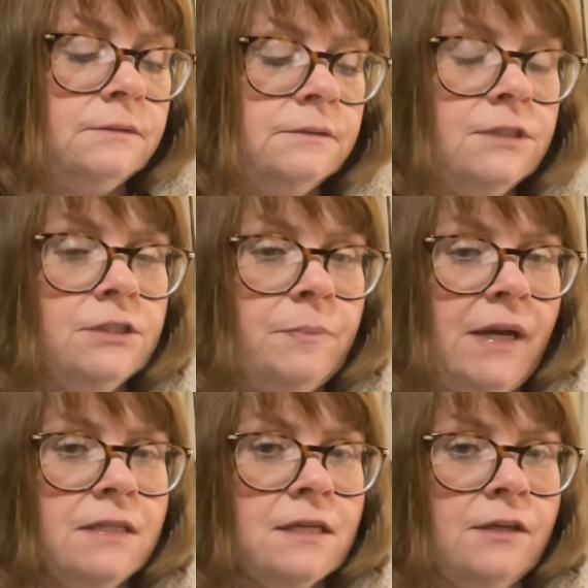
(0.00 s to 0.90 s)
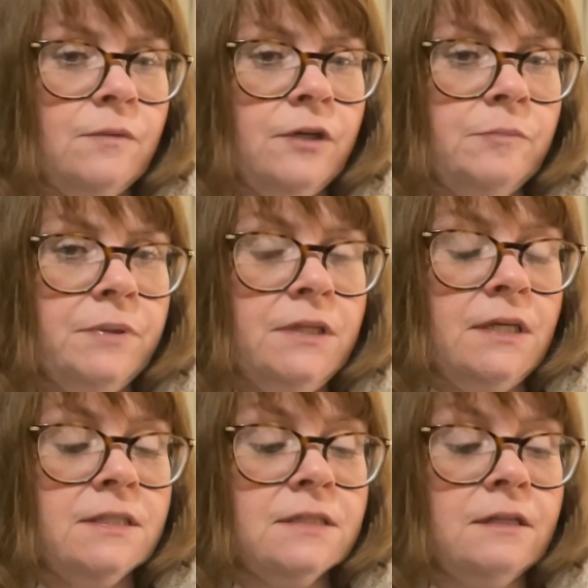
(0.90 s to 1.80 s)
It depends how you open
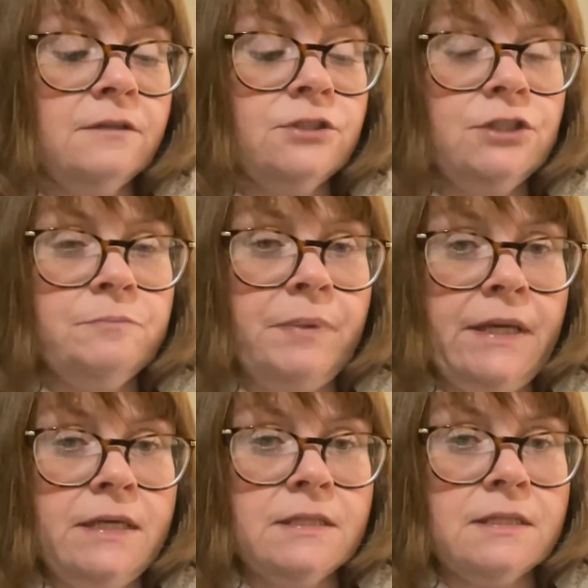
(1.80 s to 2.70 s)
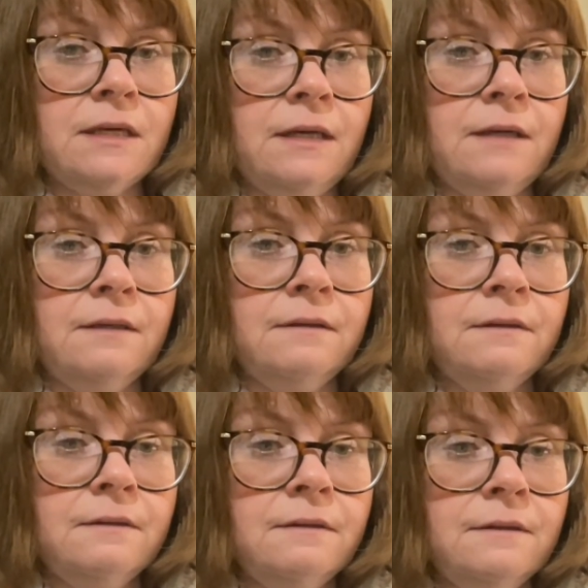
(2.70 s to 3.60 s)
this. As long as you pierce it
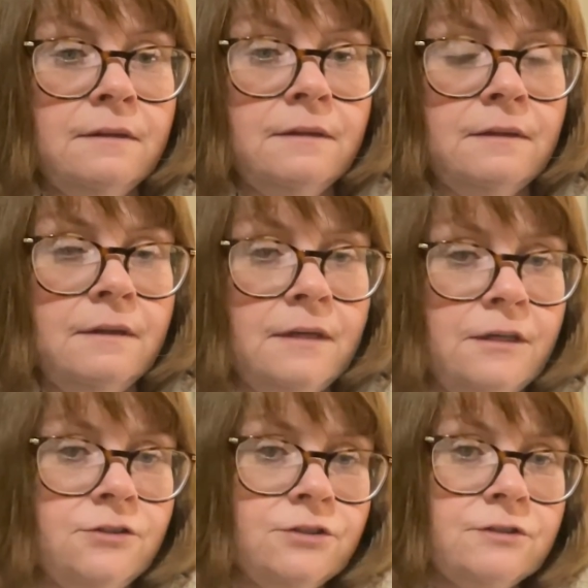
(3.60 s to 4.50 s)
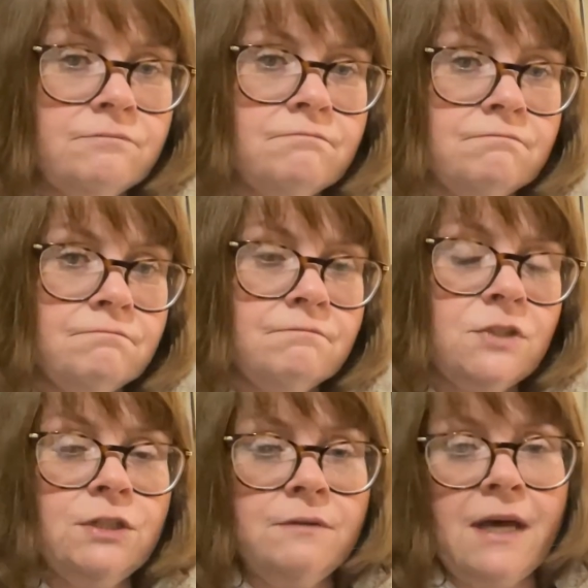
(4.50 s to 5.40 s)
and just
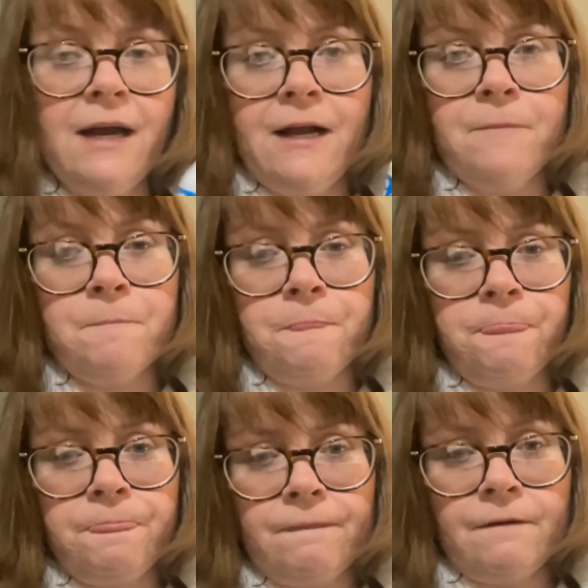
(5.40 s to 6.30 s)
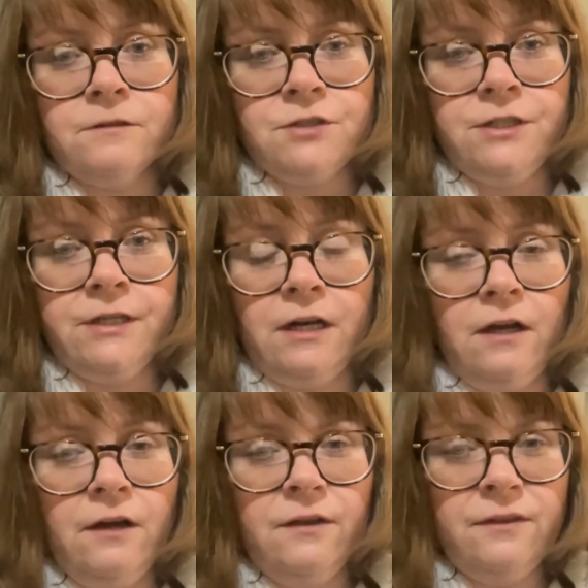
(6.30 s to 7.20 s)
do that onto your
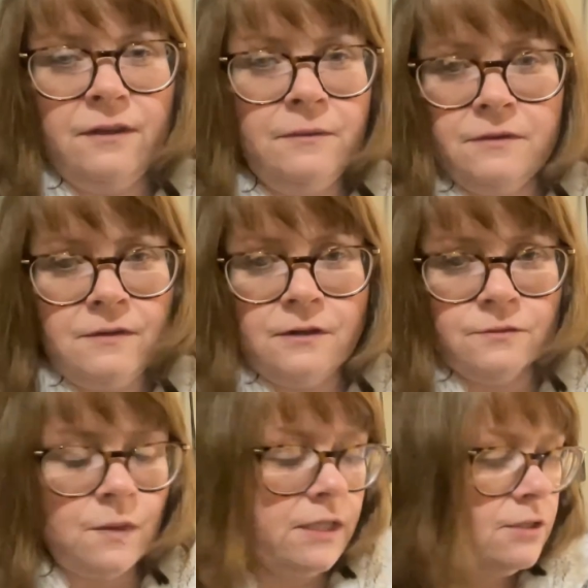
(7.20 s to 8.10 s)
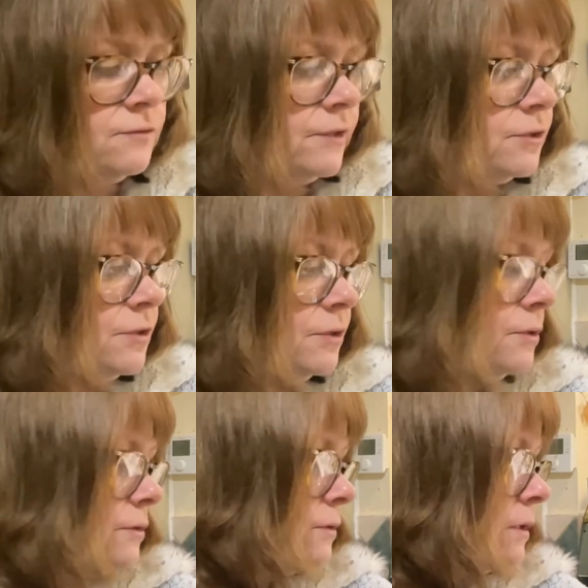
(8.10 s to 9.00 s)
cloth, it's not wasteful at all.